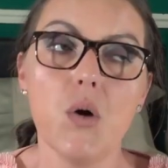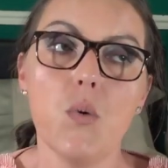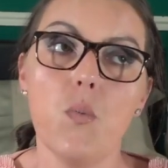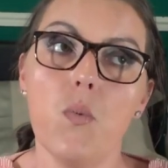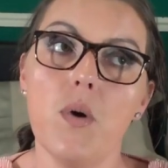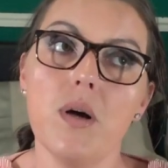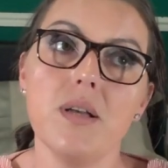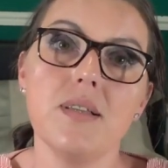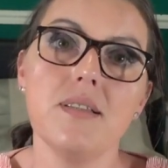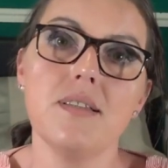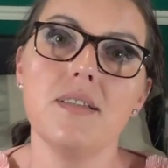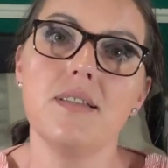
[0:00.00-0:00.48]

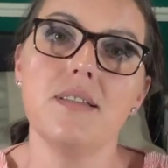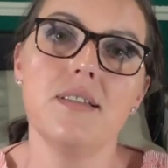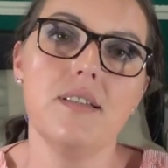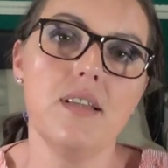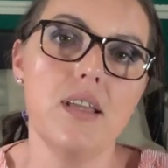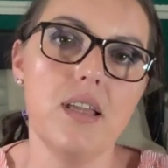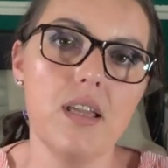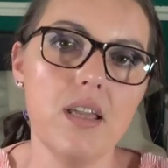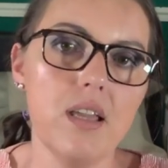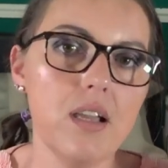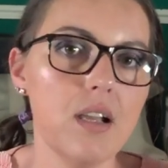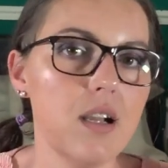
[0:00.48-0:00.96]
was
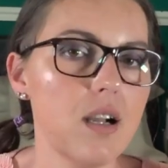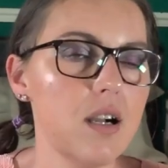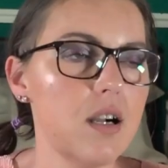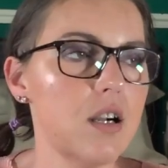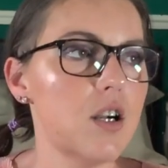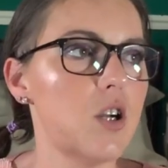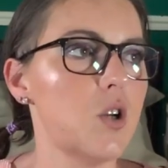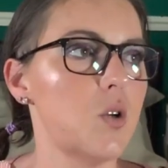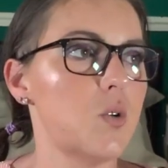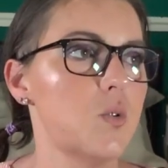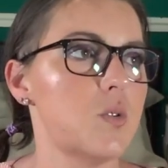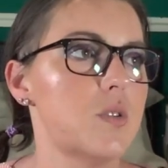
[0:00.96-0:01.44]

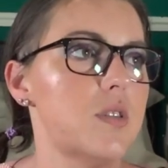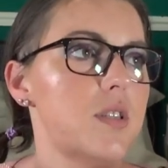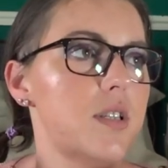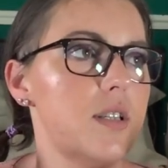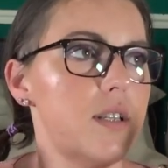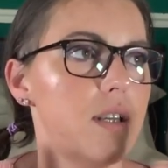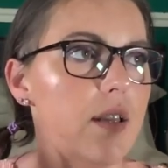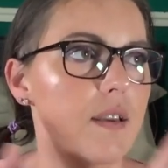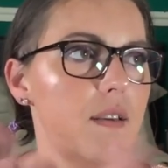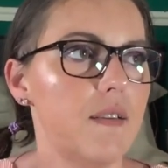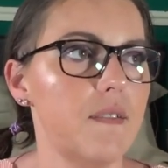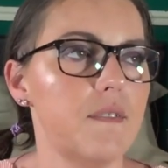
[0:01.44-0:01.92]

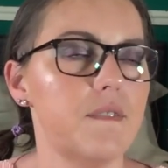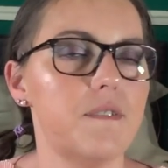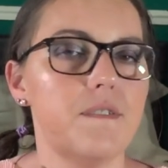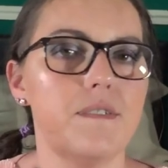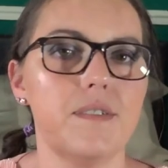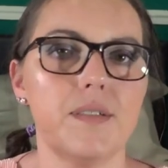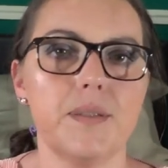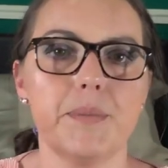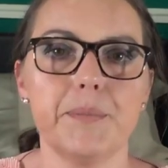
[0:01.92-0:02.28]
inconclusive.